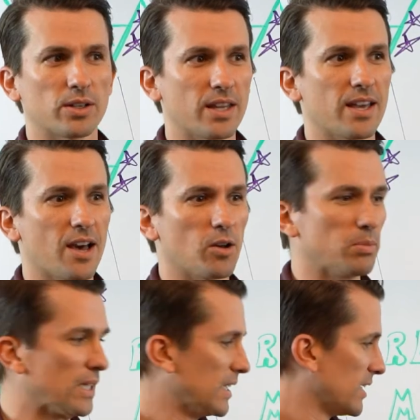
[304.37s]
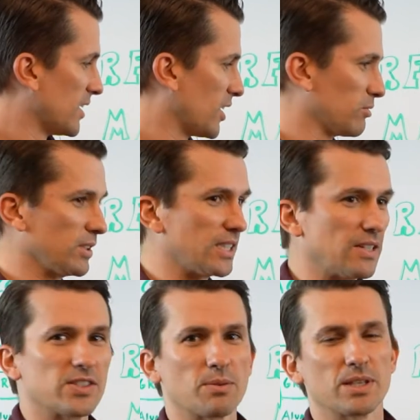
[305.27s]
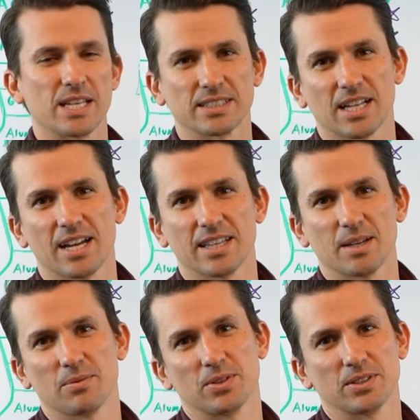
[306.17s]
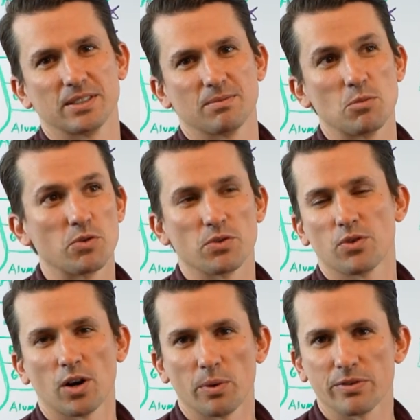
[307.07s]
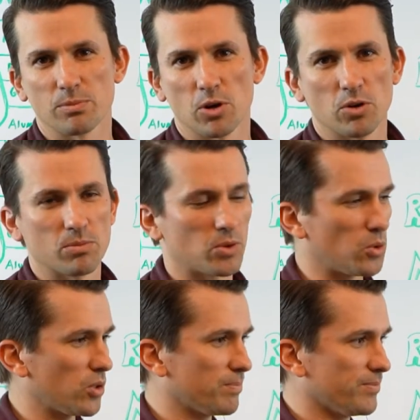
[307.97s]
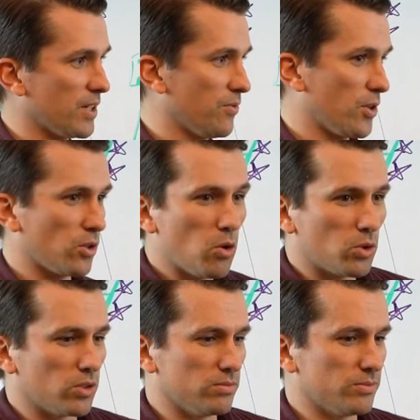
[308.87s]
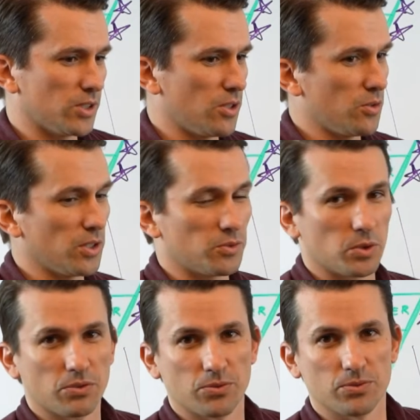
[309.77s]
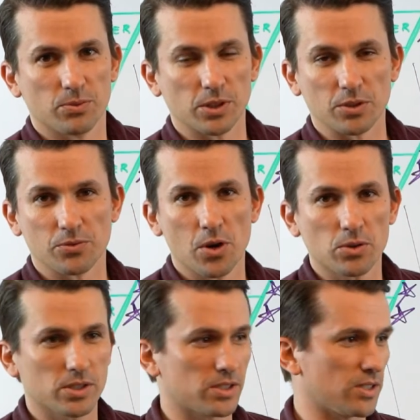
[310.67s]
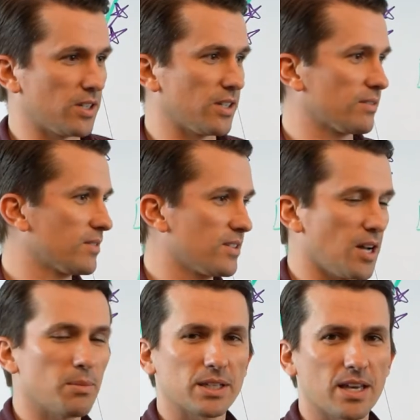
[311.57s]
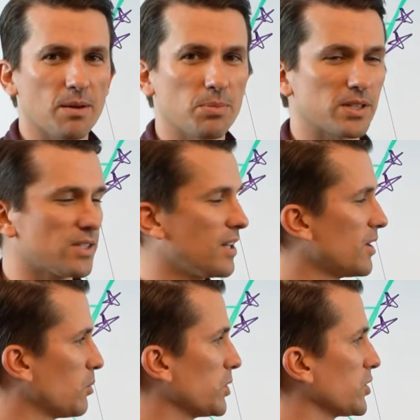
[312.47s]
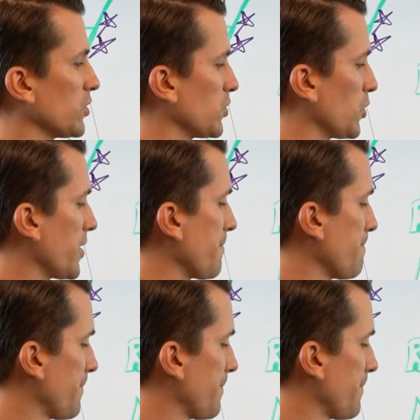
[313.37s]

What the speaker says: can they help relieve some of the anxiety that I'm feeling moving far away from home? Or if they're local, are you living with your folks? Are you coming to campus? What's your story?